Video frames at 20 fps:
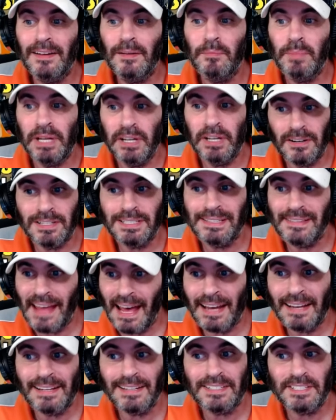because
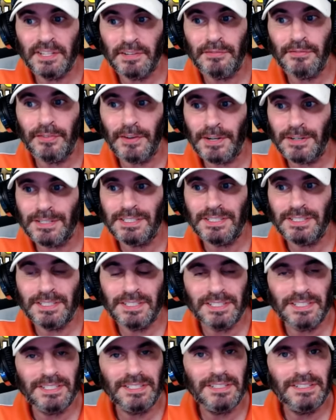that is the
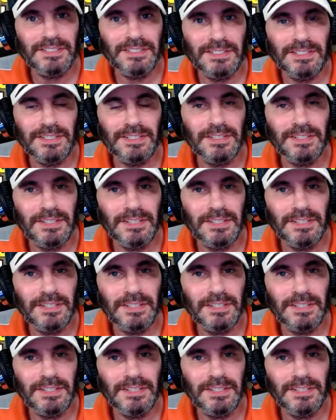first